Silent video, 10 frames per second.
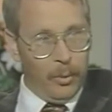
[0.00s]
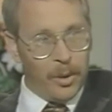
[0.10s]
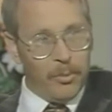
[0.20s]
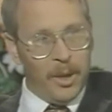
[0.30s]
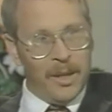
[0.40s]

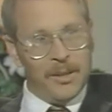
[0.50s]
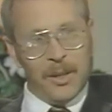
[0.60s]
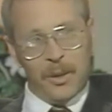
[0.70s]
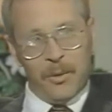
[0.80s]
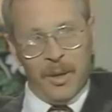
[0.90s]
Which means
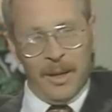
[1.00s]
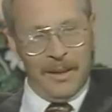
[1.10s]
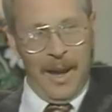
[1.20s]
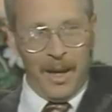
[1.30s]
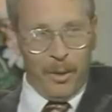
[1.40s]
as you get
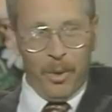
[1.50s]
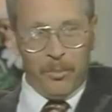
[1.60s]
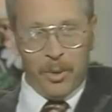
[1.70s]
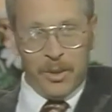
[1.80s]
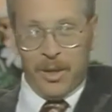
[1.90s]

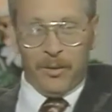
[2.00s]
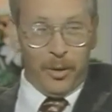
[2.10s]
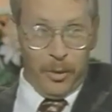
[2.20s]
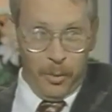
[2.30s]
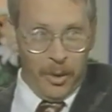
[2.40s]
91%
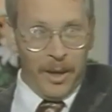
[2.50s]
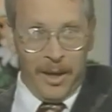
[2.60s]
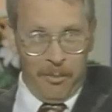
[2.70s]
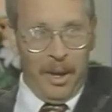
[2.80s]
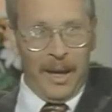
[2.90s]
that you weren't
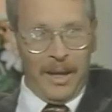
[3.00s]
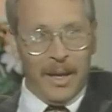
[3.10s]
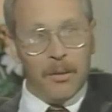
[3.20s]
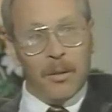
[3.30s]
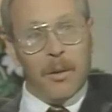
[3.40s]
getting back
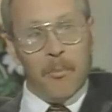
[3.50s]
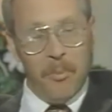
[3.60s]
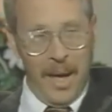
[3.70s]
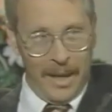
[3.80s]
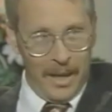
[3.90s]

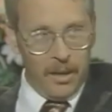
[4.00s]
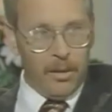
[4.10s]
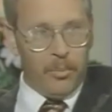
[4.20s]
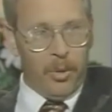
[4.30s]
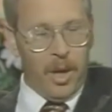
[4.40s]
into
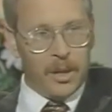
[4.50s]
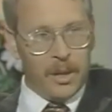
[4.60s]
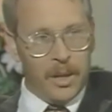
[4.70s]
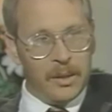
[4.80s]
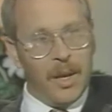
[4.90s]
the
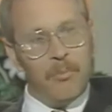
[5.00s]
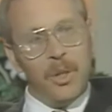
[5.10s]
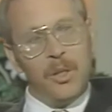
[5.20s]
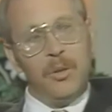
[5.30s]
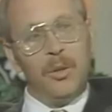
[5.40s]
process, that
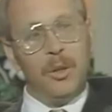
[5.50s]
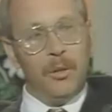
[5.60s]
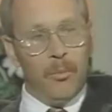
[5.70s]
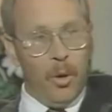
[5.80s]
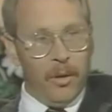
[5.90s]
means you can
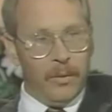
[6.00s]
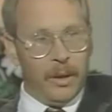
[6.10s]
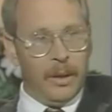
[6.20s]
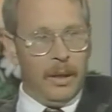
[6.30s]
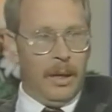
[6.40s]
do more of
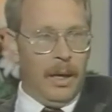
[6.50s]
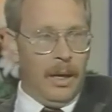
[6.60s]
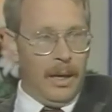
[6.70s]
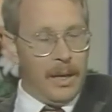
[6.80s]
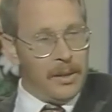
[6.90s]
it.
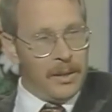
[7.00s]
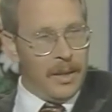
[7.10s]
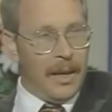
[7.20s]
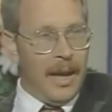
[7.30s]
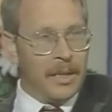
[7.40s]
As I
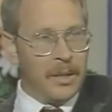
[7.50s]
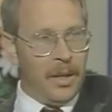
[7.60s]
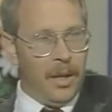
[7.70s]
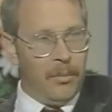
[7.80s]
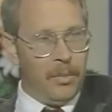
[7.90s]
said last
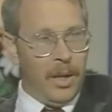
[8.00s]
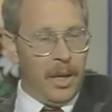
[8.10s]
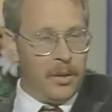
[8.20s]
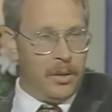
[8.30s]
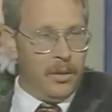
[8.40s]
time,
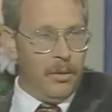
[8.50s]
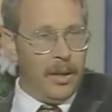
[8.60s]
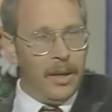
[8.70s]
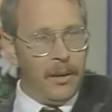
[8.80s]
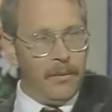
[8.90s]
ASU
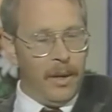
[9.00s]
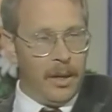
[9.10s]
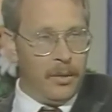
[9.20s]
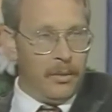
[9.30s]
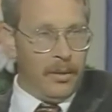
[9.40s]

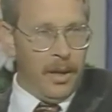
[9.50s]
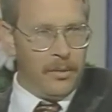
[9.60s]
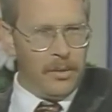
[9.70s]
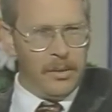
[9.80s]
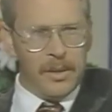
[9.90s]
identified
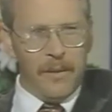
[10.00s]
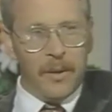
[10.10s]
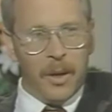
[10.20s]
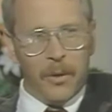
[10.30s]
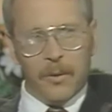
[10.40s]

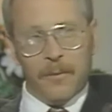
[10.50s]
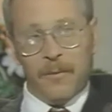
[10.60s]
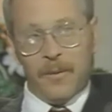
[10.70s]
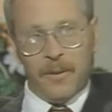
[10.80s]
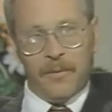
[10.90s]

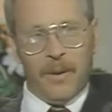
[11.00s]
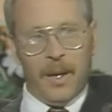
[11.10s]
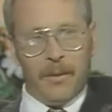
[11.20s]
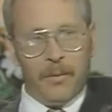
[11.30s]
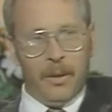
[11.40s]

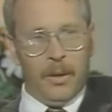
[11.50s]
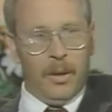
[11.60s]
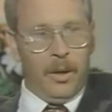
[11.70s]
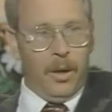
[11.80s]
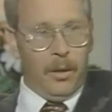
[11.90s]
2,755
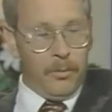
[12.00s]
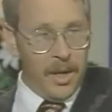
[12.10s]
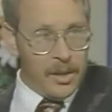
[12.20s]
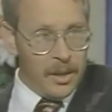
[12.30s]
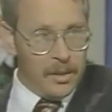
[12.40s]

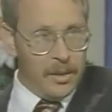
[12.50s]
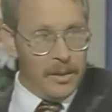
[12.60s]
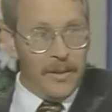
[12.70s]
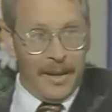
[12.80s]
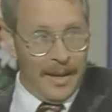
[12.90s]

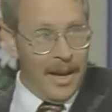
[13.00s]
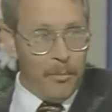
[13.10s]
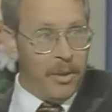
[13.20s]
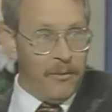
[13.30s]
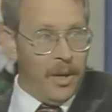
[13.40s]
residences that cannot
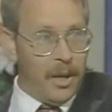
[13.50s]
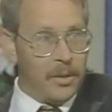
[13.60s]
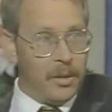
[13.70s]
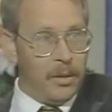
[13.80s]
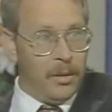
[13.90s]
be fixed.